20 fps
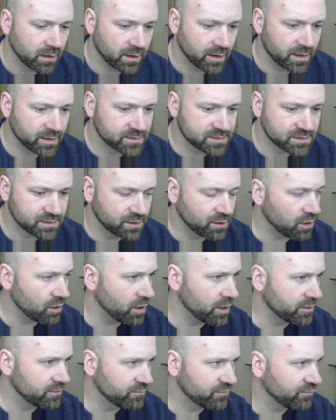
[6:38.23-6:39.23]
it's
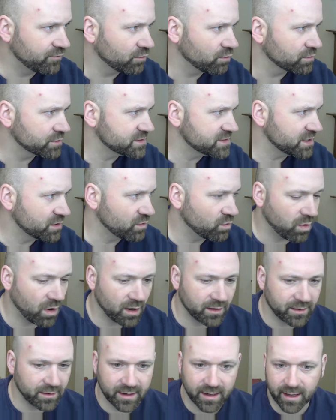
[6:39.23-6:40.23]

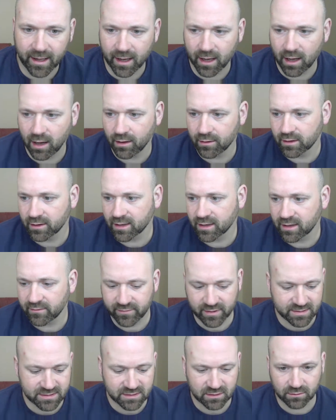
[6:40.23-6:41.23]
9:41 here. I'm going to give
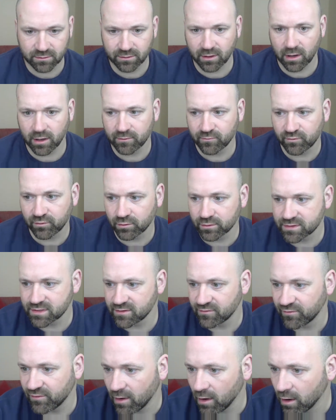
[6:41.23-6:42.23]
it till
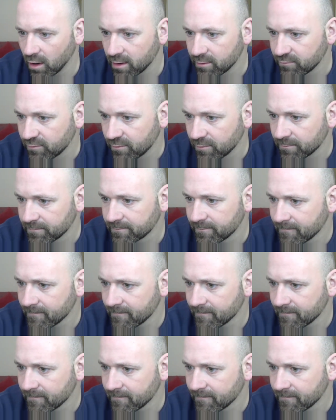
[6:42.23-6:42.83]
9:45.